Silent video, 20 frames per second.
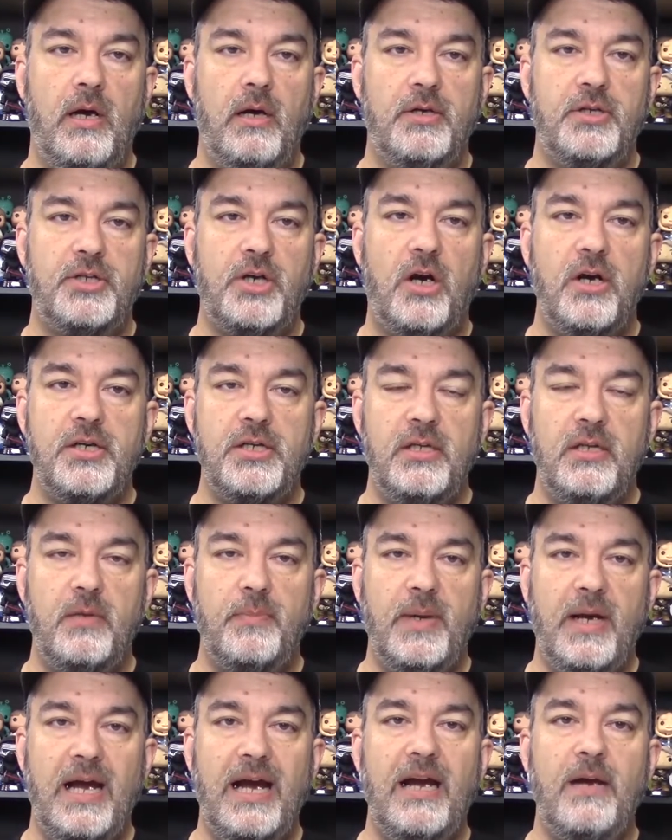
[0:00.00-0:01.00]
charge a little
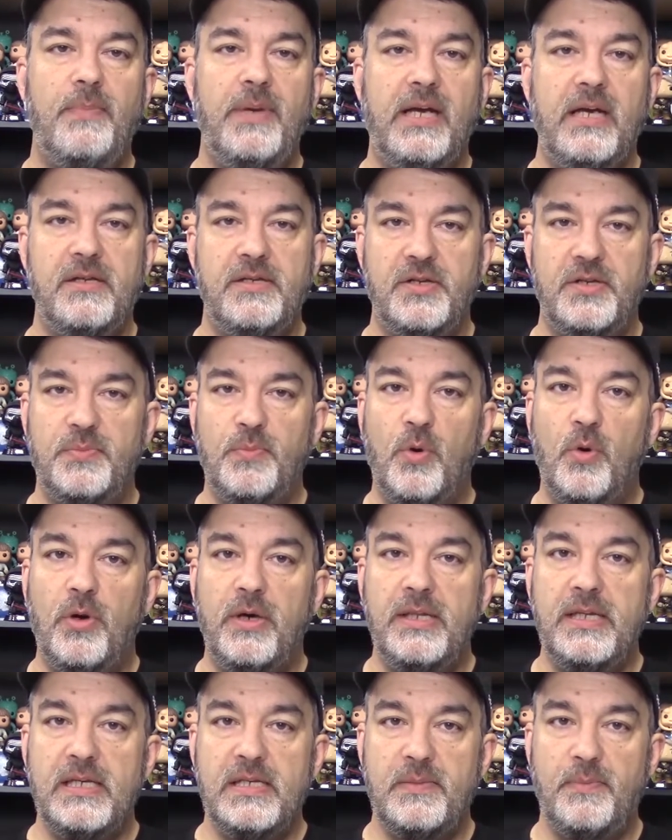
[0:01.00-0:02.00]
bit higher because there's more
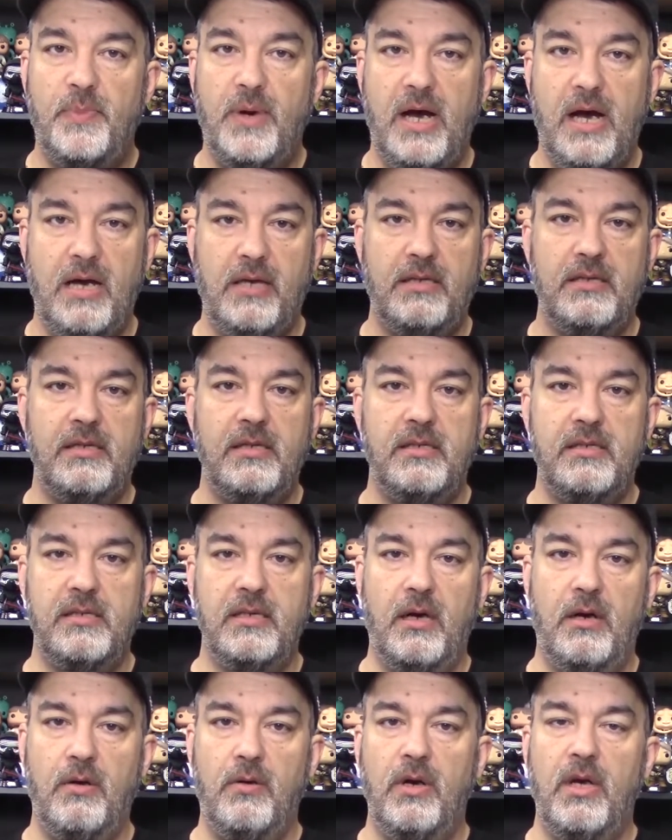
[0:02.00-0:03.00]
in this box.
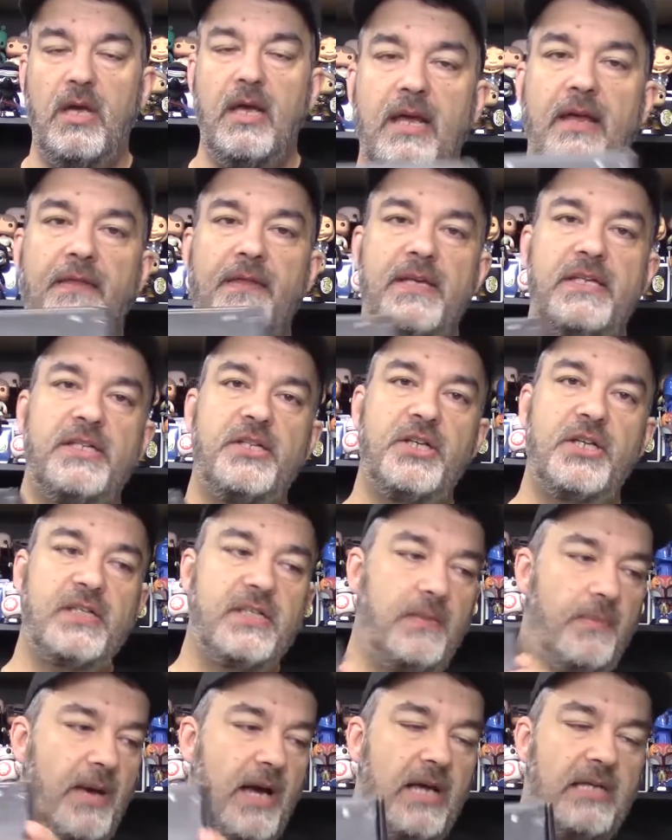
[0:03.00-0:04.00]
So this is just
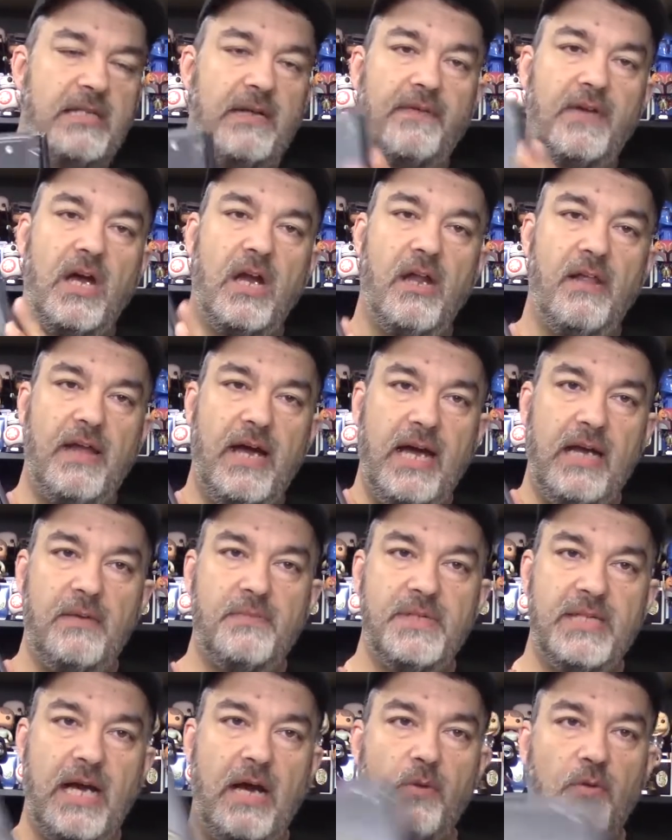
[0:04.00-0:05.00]
the box. I've got all the
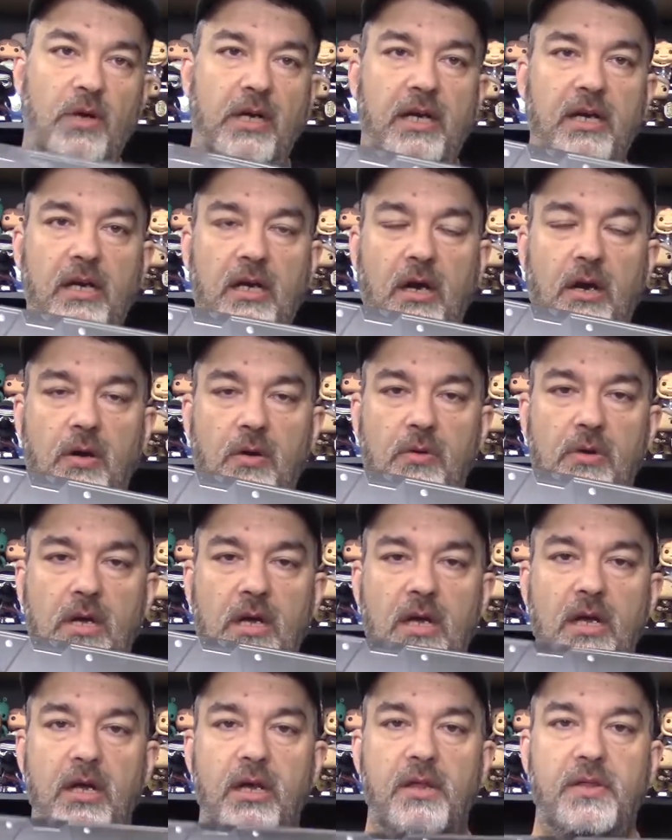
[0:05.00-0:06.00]
items out. We're going to go
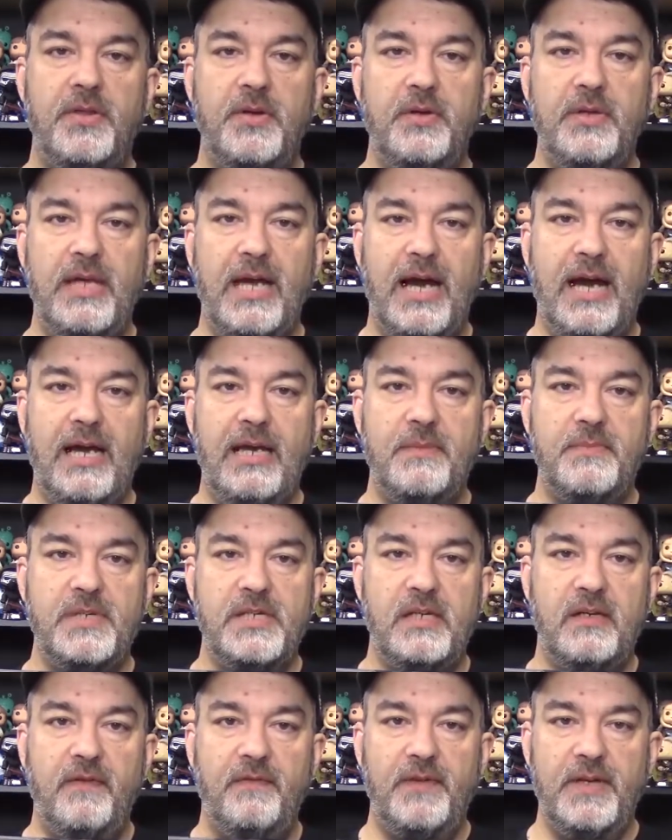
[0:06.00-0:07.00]
through the
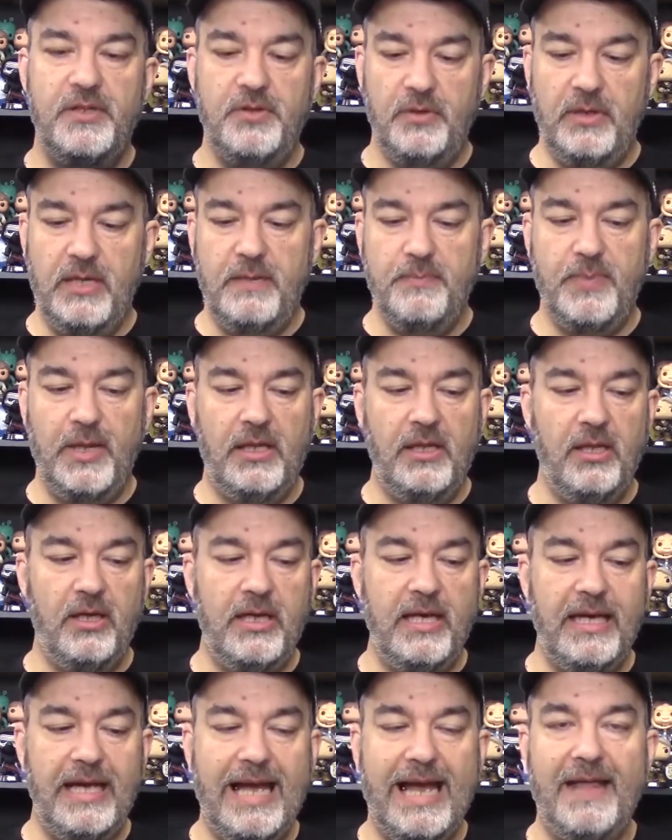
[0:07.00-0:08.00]
items individually, but
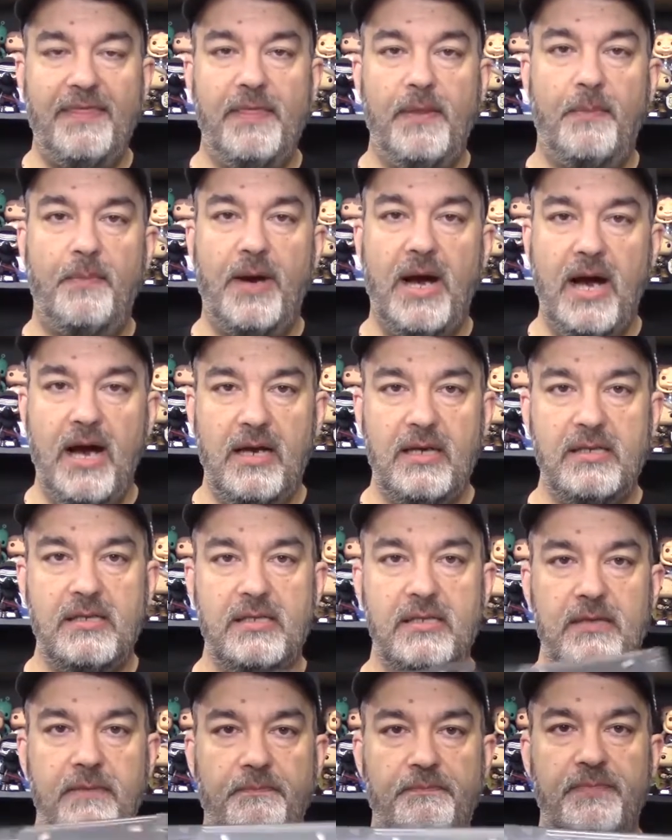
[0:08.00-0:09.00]
looking at the
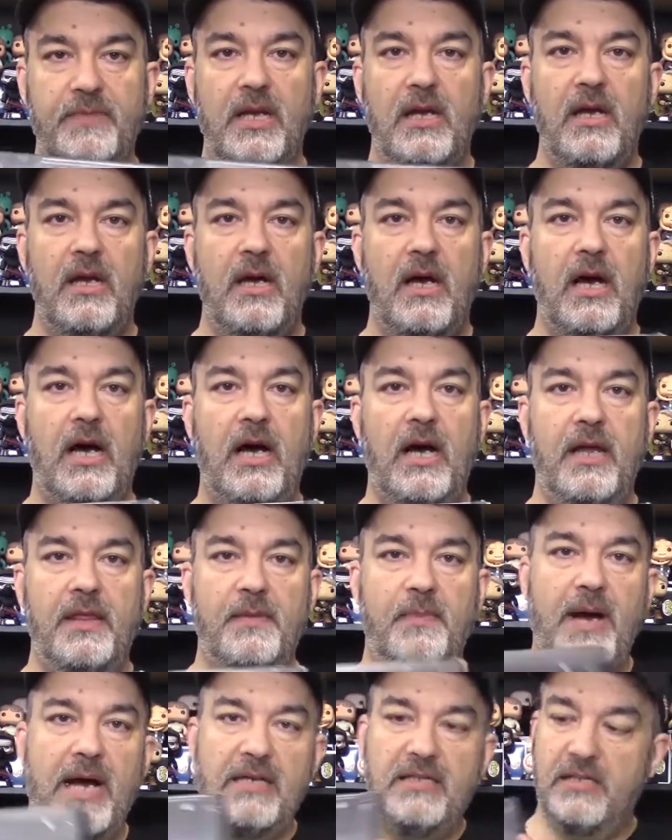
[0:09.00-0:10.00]
box
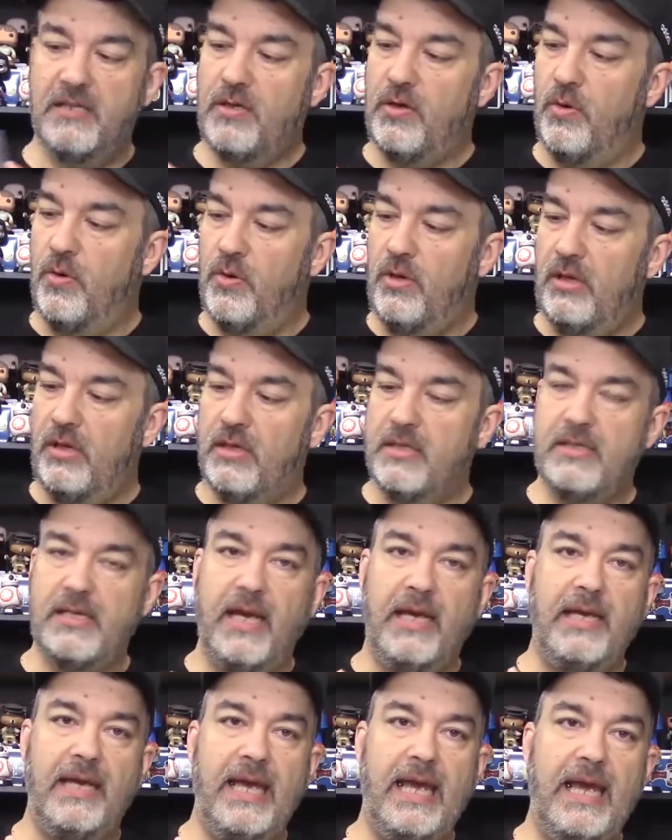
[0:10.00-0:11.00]
is cool. It looks
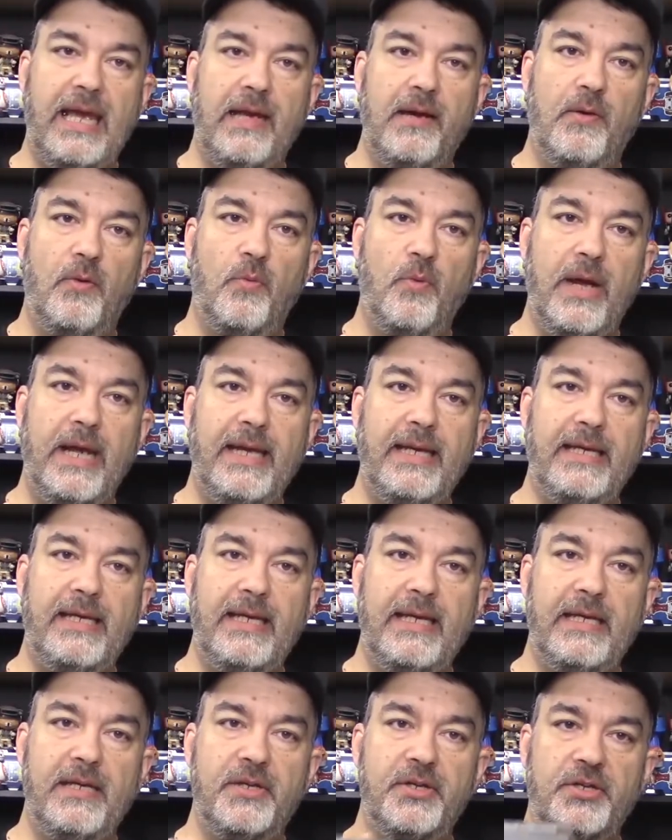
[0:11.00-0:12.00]
like a Wayne
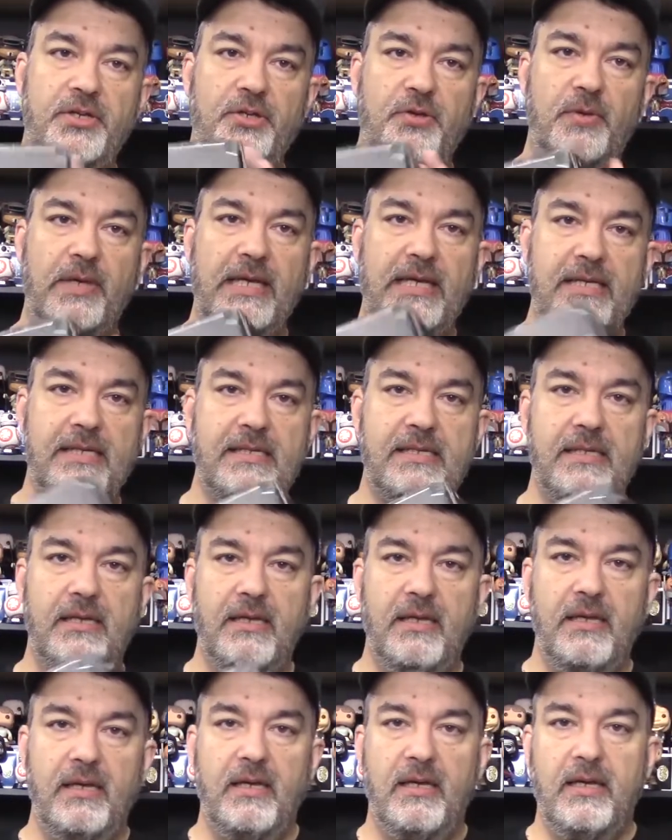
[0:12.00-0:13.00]
Industries
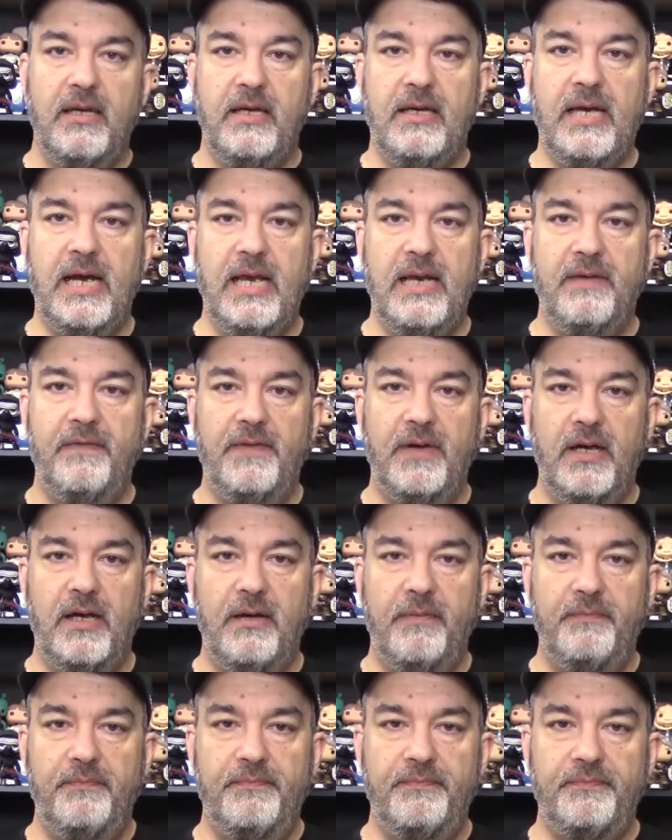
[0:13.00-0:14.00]
kind of
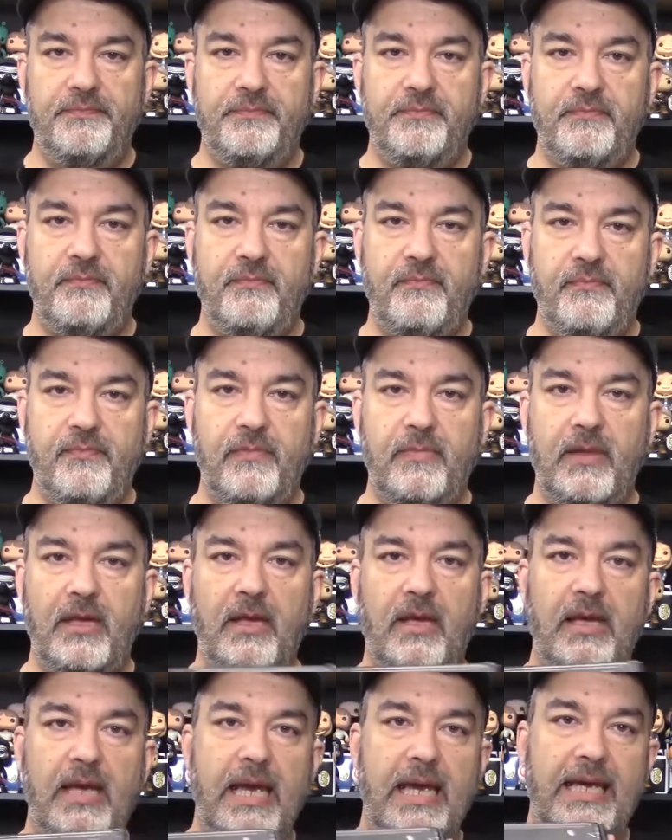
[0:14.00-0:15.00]

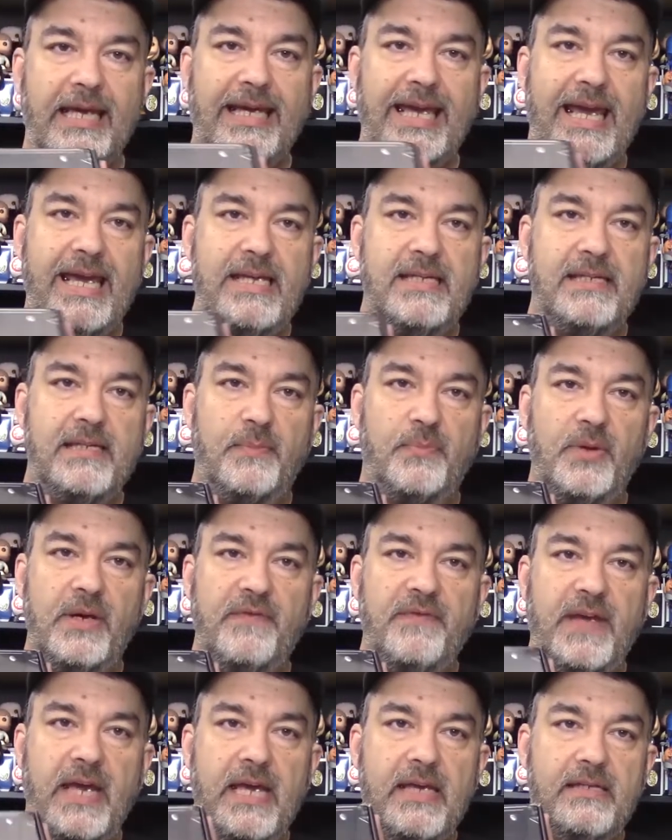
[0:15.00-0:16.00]
a case, a
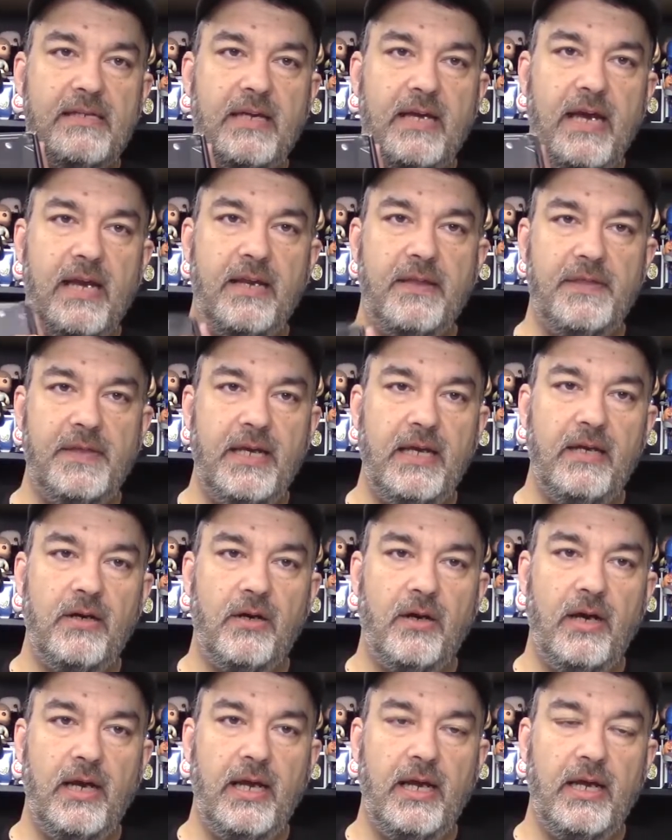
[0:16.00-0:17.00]
briefcase kind of thing,
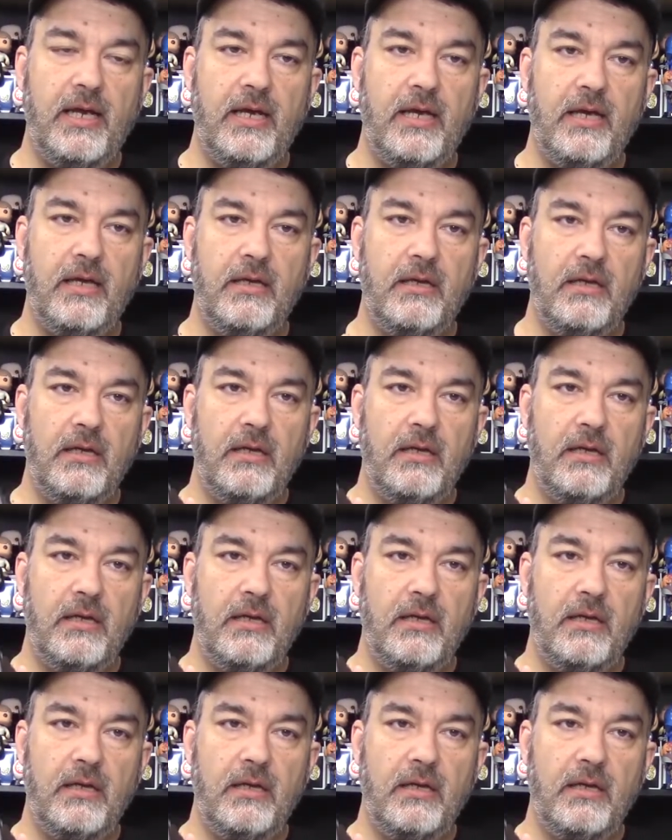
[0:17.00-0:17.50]
or a